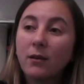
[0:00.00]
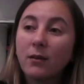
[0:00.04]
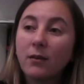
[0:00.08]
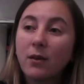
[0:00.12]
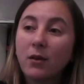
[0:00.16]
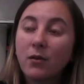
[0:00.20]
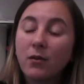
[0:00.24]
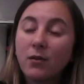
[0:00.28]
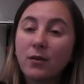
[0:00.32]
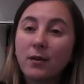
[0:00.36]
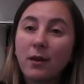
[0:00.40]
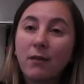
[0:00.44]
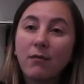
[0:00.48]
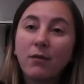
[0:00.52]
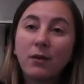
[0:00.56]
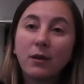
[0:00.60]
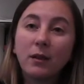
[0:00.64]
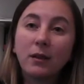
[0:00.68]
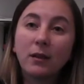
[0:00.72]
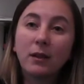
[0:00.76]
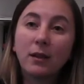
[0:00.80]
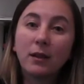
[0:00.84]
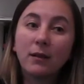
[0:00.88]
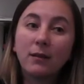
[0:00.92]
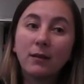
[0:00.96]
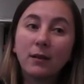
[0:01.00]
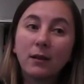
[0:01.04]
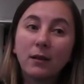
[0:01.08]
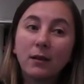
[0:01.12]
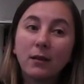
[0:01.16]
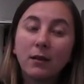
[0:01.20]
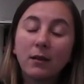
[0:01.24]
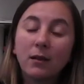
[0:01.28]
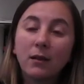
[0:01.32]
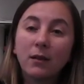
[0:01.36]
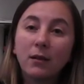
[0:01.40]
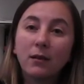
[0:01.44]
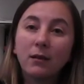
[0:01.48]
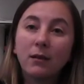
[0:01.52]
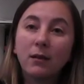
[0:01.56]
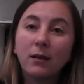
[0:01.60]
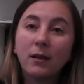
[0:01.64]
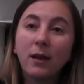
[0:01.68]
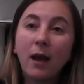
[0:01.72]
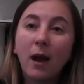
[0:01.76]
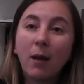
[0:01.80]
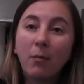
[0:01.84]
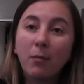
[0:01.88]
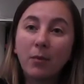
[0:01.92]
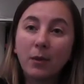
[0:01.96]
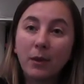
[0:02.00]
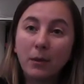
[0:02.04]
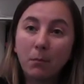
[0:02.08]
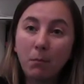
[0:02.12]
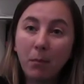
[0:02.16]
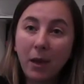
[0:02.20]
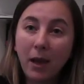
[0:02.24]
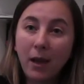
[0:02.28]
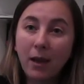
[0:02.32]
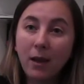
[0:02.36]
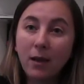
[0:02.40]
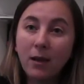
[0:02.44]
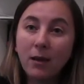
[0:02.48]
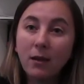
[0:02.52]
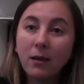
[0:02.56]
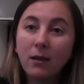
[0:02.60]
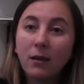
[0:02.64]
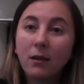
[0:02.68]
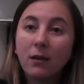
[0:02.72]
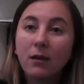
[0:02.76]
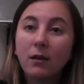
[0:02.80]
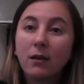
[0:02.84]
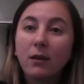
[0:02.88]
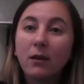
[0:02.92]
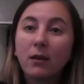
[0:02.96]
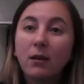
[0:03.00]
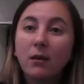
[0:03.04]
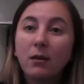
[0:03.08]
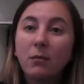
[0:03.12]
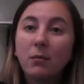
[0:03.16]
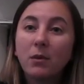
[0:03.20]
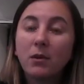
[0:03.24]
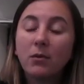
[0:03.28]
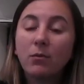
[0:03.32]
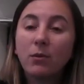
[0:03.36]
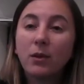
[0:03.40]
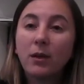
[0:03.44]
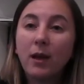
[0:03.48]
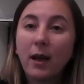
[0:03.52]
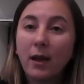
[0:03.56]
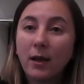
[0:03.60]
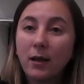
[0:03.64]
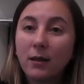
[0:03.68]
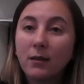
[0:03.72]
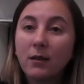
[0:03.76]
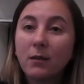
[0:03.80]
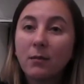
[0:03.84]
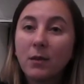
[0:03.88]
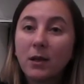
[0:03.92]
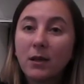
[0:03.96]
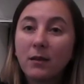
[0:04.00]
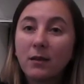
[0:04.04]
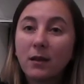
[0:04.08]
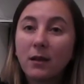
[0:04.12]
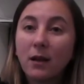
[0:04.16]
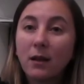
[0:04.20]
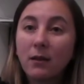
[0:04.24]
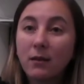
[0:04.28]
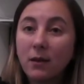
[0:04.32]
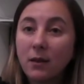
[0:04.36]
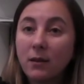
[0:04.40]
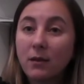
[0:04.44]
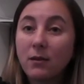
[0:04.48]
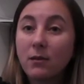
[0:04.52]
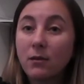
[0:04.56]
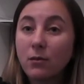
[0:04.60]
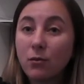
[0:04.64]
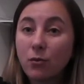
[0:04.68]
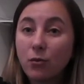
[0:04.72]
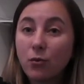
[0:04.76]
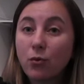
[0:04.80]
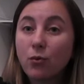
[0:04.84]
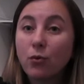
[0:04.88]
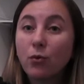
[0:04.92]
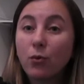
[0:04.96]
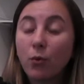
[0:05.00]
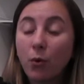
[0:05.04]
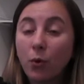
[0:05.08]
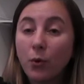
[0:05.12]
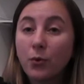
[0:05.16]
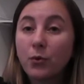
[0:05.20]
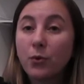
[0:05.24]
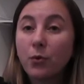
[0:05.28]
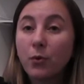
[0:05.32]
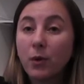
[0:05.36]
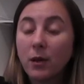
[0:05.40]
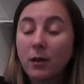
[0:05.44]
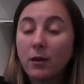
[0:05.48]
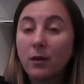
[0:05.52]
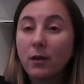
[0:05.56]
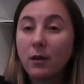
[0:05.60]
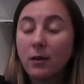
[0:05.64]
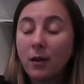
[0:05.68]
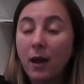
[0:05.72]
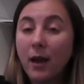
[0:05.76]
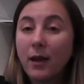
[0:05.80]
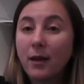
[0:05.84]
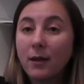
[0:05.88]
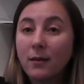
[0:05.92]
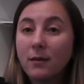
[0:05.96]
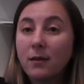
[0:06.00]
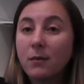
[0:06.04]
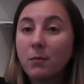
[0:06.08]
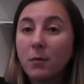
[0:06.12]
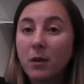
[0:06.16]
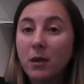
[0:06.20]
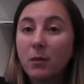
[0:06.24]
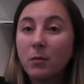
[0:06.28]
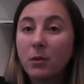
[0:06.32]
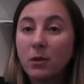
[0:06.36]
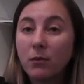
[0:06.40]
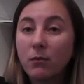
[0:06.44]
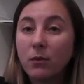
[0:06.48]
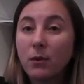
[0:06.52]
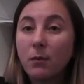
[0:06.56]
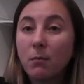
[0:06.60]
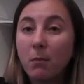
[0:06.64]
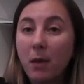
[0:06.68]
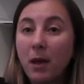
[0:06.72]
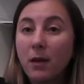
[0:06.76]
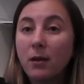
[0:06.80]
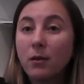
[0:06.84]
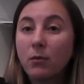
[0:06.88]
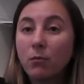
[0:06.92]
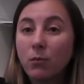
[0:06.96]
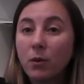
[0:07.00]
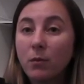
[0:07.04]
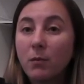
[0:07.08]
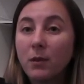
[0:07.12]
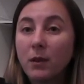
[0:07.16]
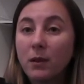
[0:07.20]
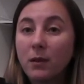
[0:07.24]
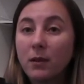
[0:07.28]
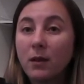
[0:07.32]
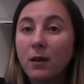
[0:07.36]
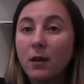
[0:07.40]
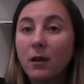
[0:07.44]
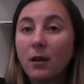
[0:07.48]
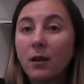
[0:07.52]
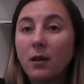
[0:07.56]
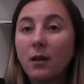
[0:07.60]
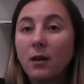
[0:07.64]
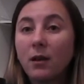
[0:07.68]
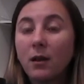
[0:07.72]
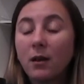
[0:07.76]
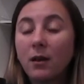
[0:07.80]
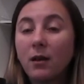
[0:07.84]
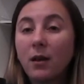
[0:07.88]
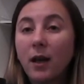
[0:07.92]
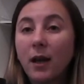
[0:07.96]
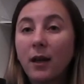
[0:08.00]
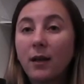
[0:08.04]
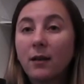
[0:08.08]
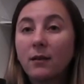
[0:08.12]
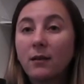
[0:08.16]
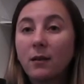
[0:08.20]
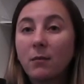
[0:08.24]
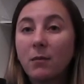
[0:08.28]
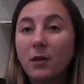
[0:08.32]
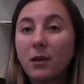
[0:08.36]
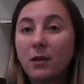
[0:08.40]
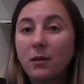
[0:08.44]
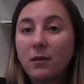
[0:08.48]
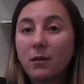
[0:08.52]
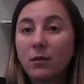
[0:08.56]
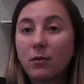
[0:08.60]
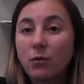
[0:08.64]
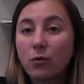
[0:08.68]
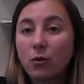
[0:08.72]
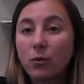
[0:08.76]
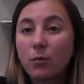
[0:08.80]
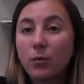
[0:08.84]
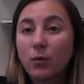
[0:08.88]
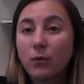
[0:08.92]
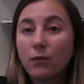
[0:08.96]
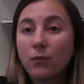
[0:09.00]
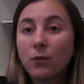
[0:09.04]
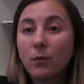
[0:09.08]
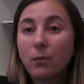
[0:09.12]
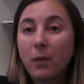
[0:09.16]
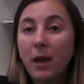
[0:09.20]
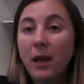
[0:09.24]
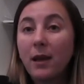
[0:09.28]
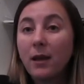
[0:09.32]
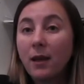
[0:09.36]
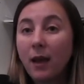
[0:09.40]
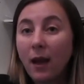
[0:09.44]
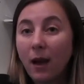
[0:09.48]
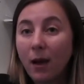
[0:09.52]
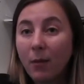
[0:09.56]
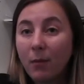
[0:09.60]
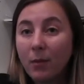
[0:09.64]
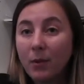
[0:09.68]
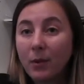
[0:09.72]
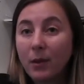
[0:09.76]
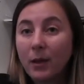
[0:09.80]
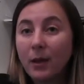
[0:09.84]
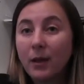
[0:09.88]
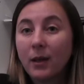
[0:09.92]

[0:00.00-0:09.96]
There's definitely the gap in pay between academics, and I think this is true also in academia between men and women academics in terms of the pay gap.